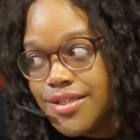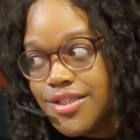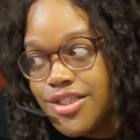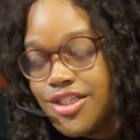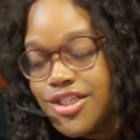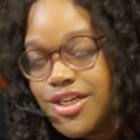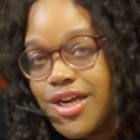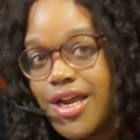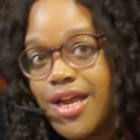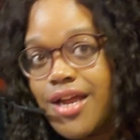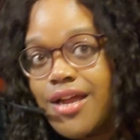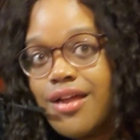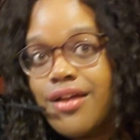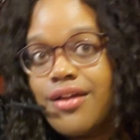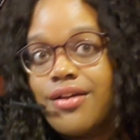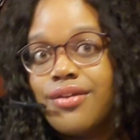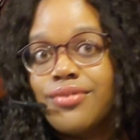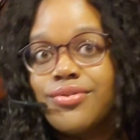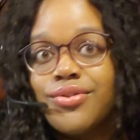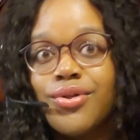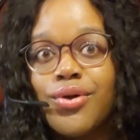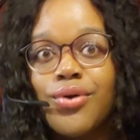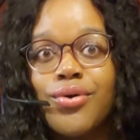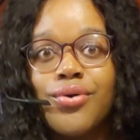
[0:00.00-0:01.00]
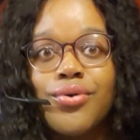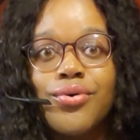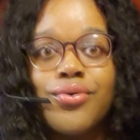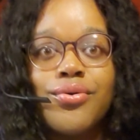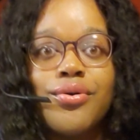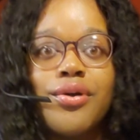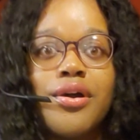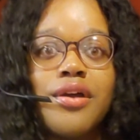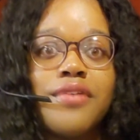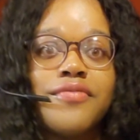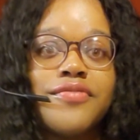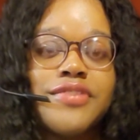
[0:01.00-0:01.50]
Child, the
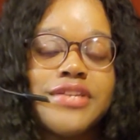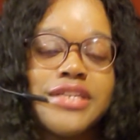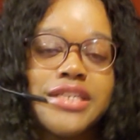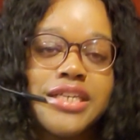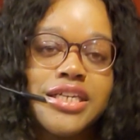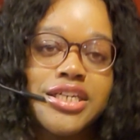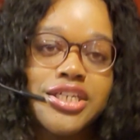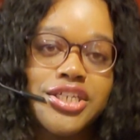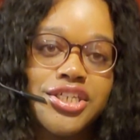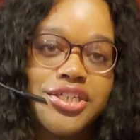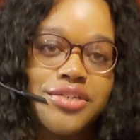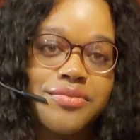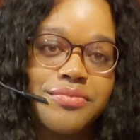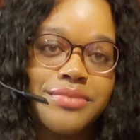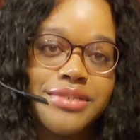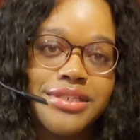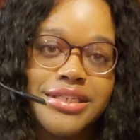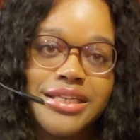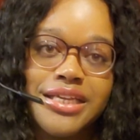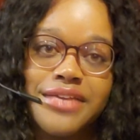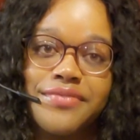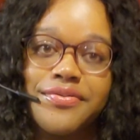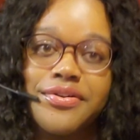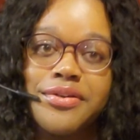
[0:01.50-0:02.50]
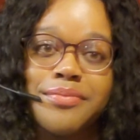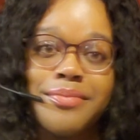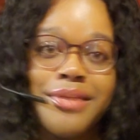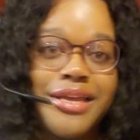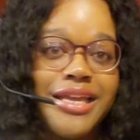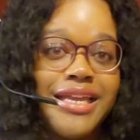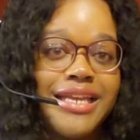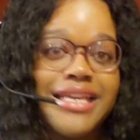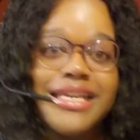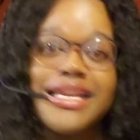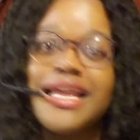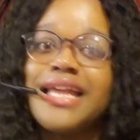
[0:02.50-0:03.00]
whole conversation was giving
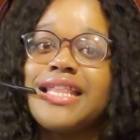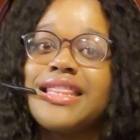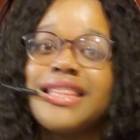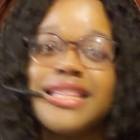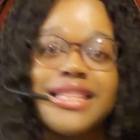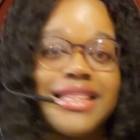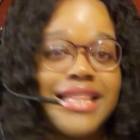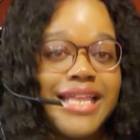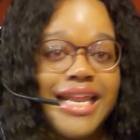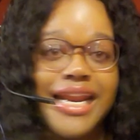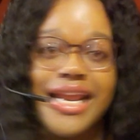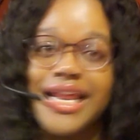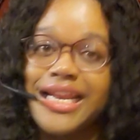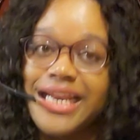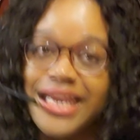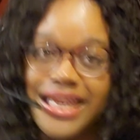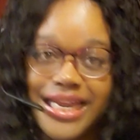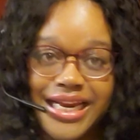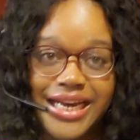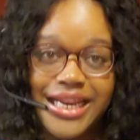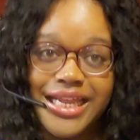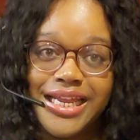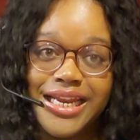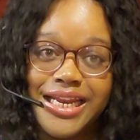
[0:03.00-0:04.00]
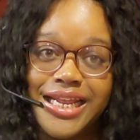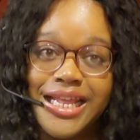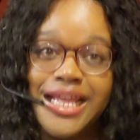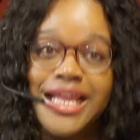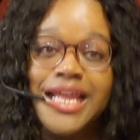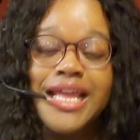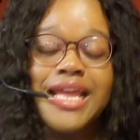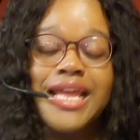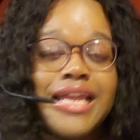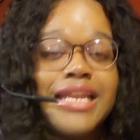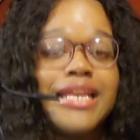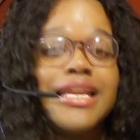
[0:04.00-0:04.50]
me nothing that I needed,
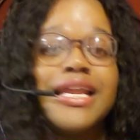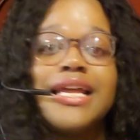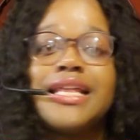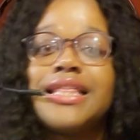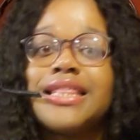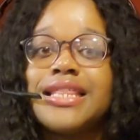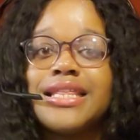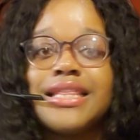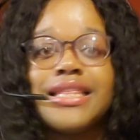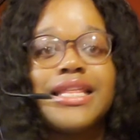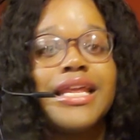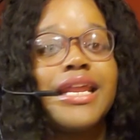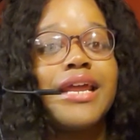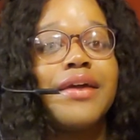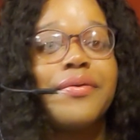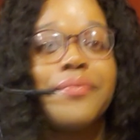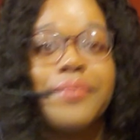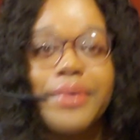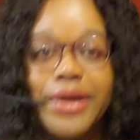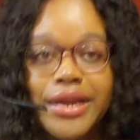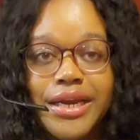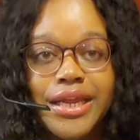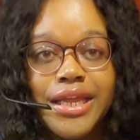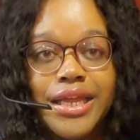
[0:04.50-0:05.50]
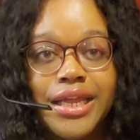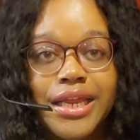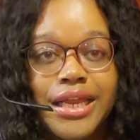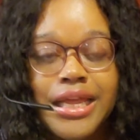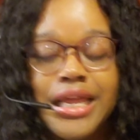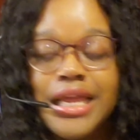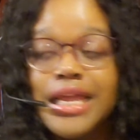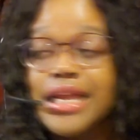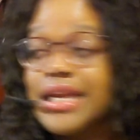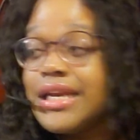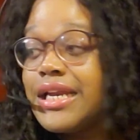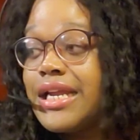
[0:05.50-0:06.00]
nothing that I wanted,
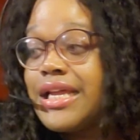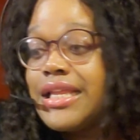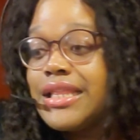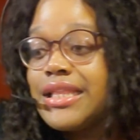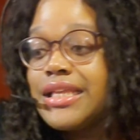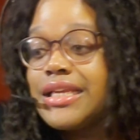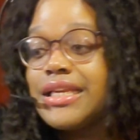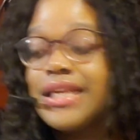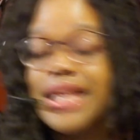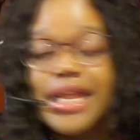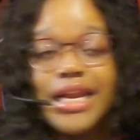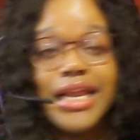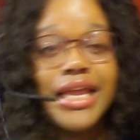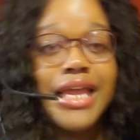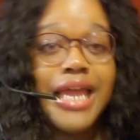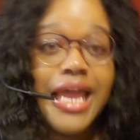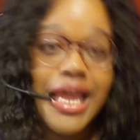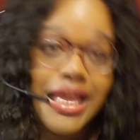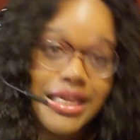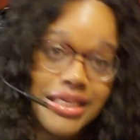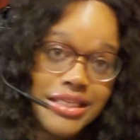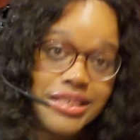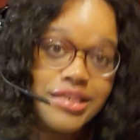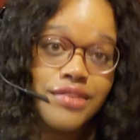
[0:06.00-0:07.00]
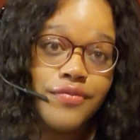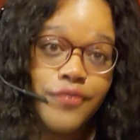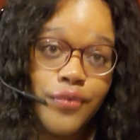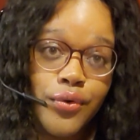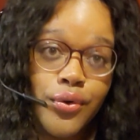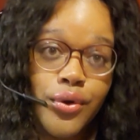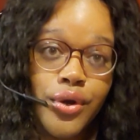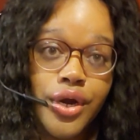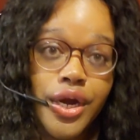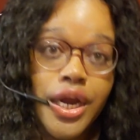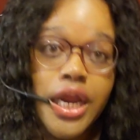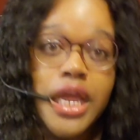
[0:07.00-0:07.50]
nothing that I asked
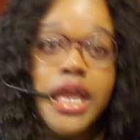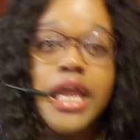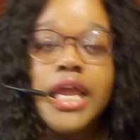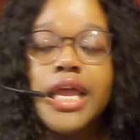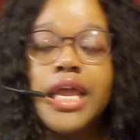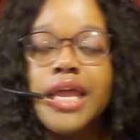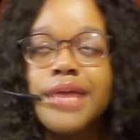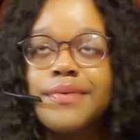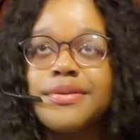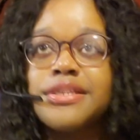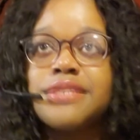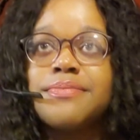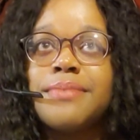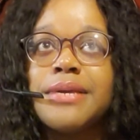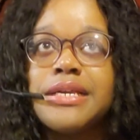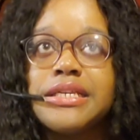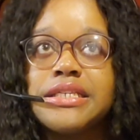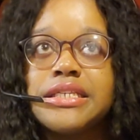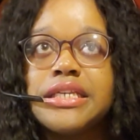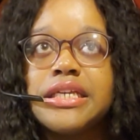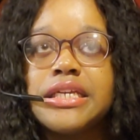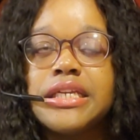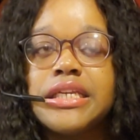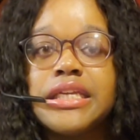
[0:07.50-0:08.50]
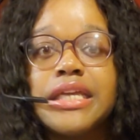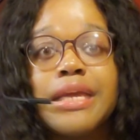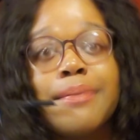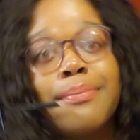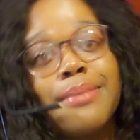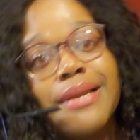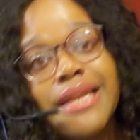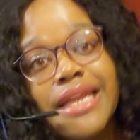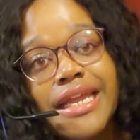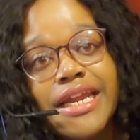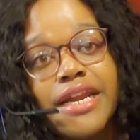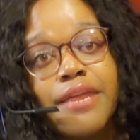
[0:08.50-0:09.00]
for. It was basically a
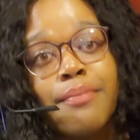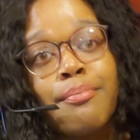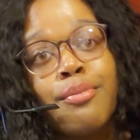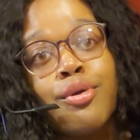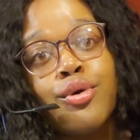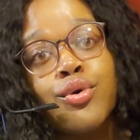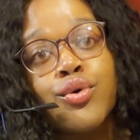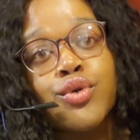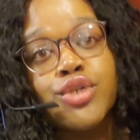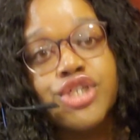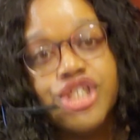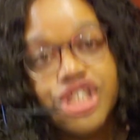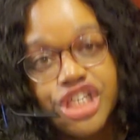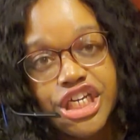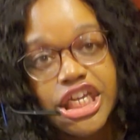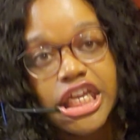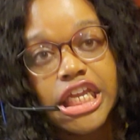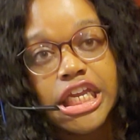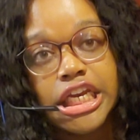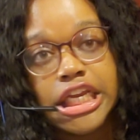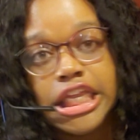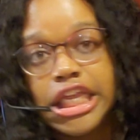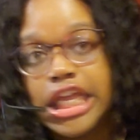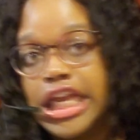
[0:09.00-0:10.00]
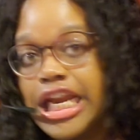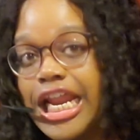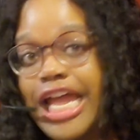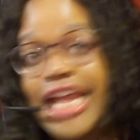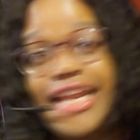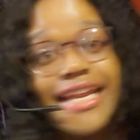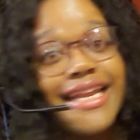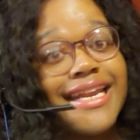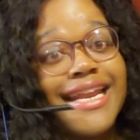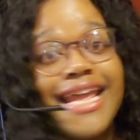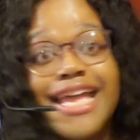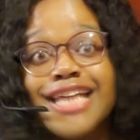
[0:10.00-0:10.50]
plate of bull, and
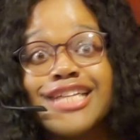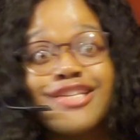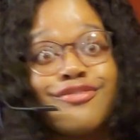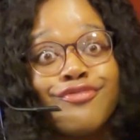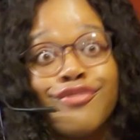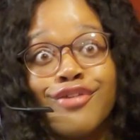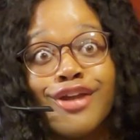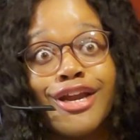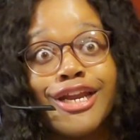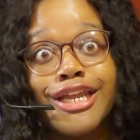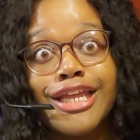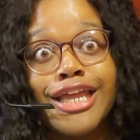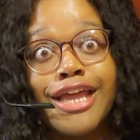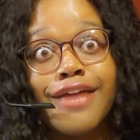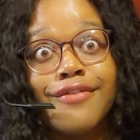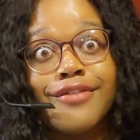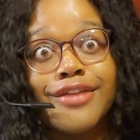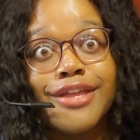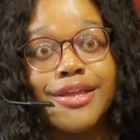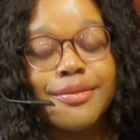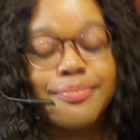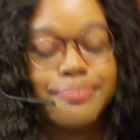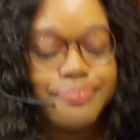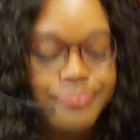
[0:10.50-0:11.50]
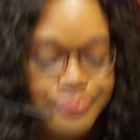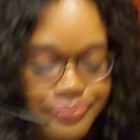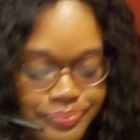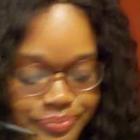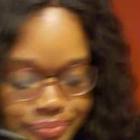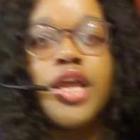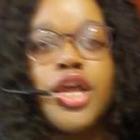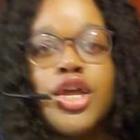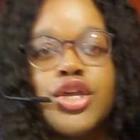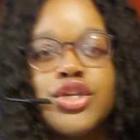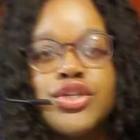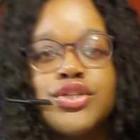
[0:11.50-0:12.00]
I didn't ask for any of it.
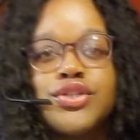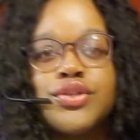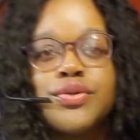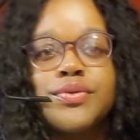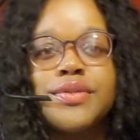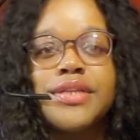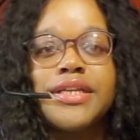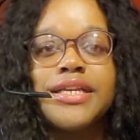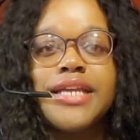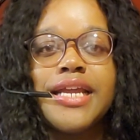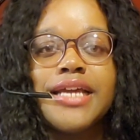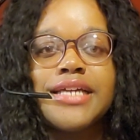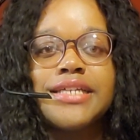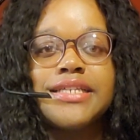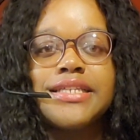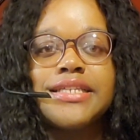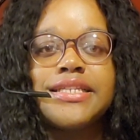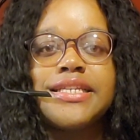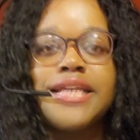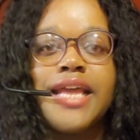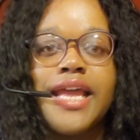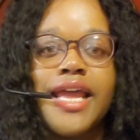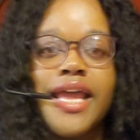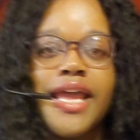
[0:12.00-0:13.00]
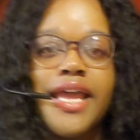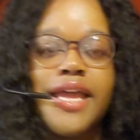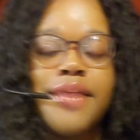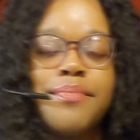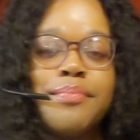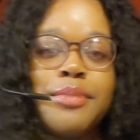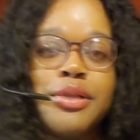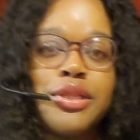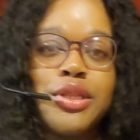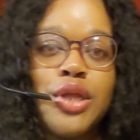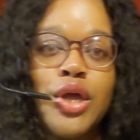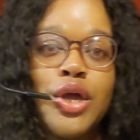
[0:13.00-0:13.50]
So the next day,
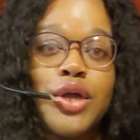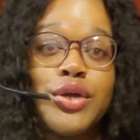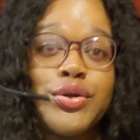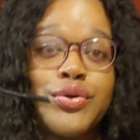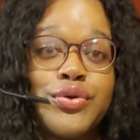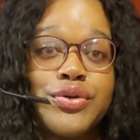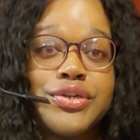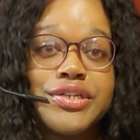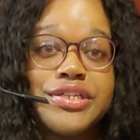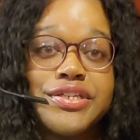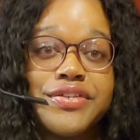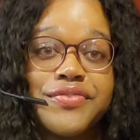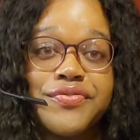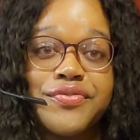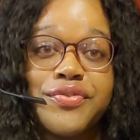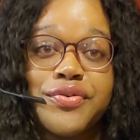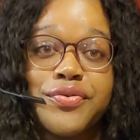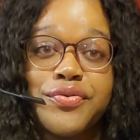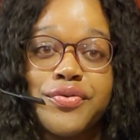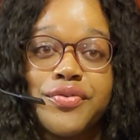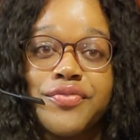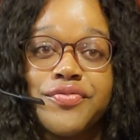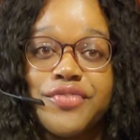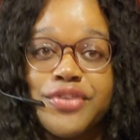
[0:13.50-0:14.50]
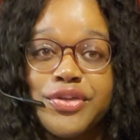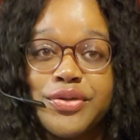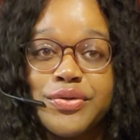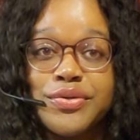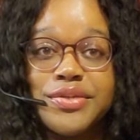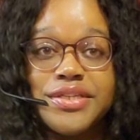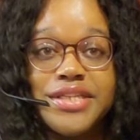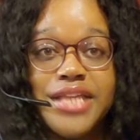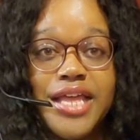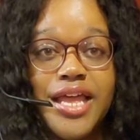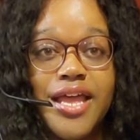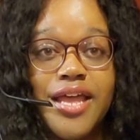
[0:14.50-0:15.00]
Milan Christopher
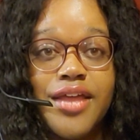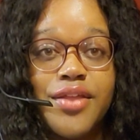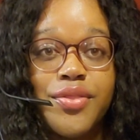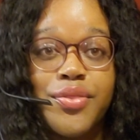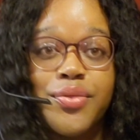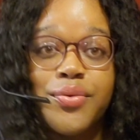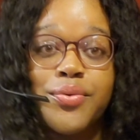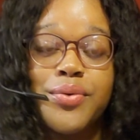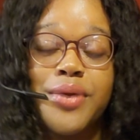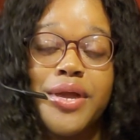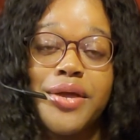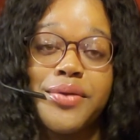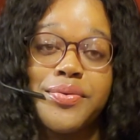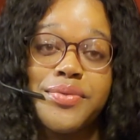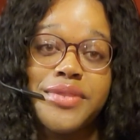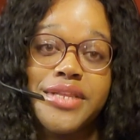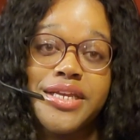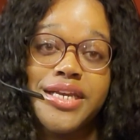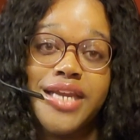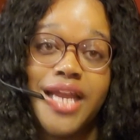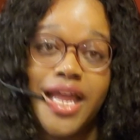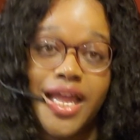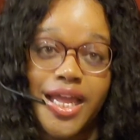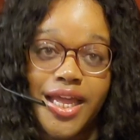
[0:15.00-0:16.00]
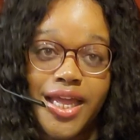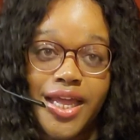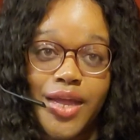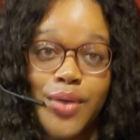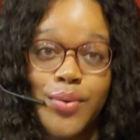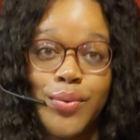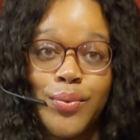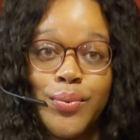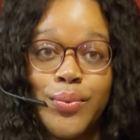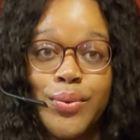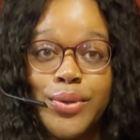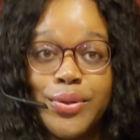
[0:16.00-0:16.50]
reveals that throughout the night,
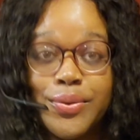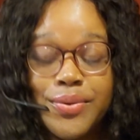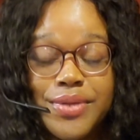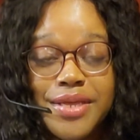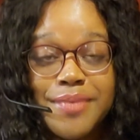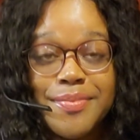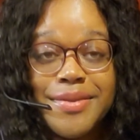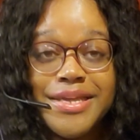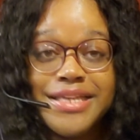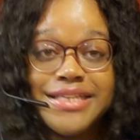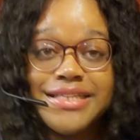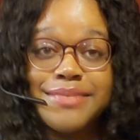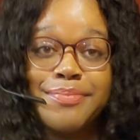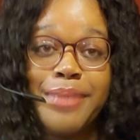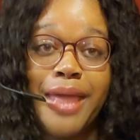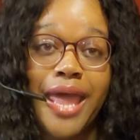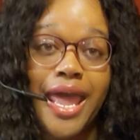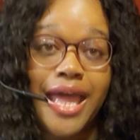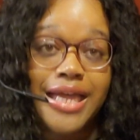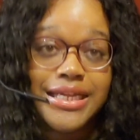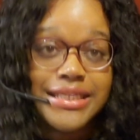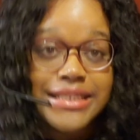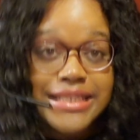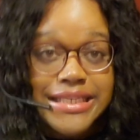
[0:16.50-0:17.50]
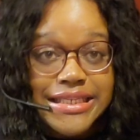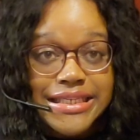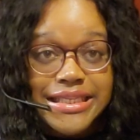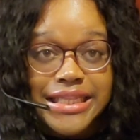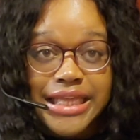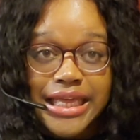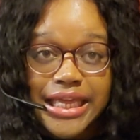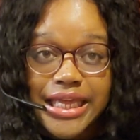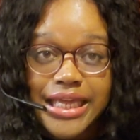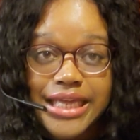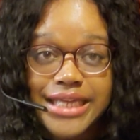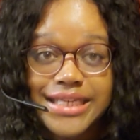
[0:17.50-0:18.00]
William has packed his
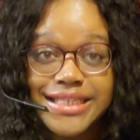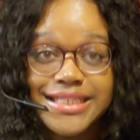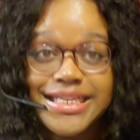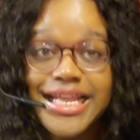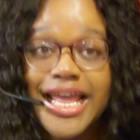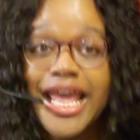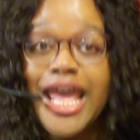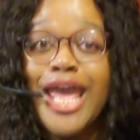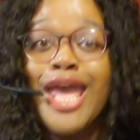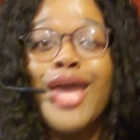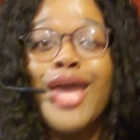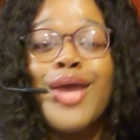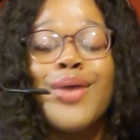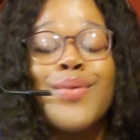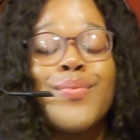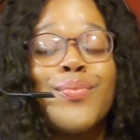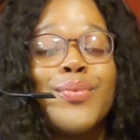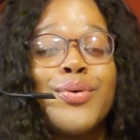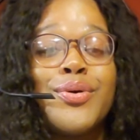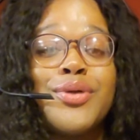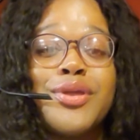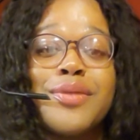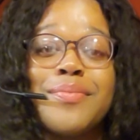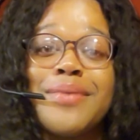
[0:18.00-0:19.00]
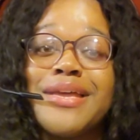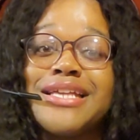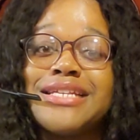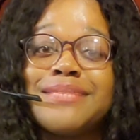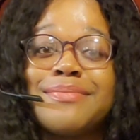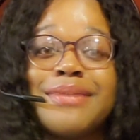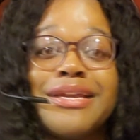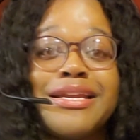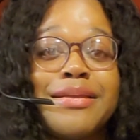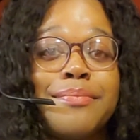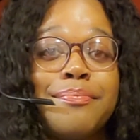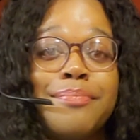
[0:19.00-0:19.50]
things and William
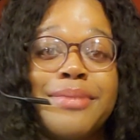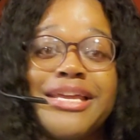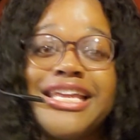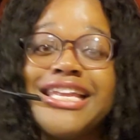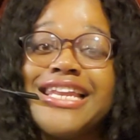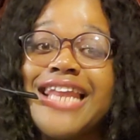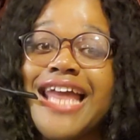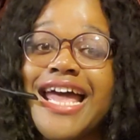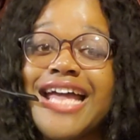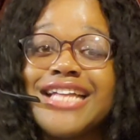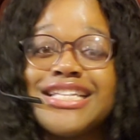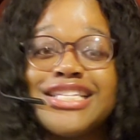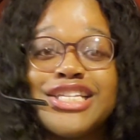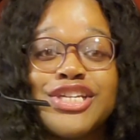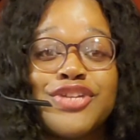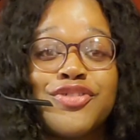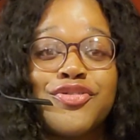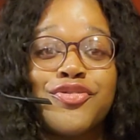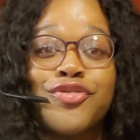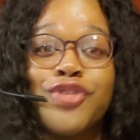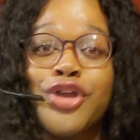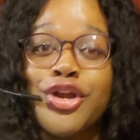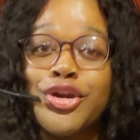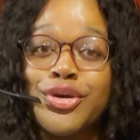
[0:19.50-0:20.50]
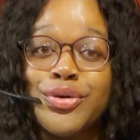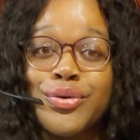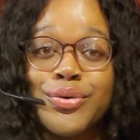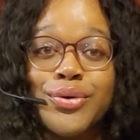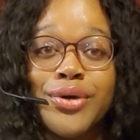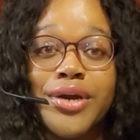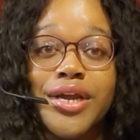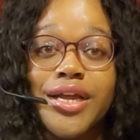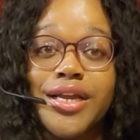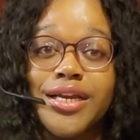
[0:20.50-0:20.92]
has made a beeline to the front door,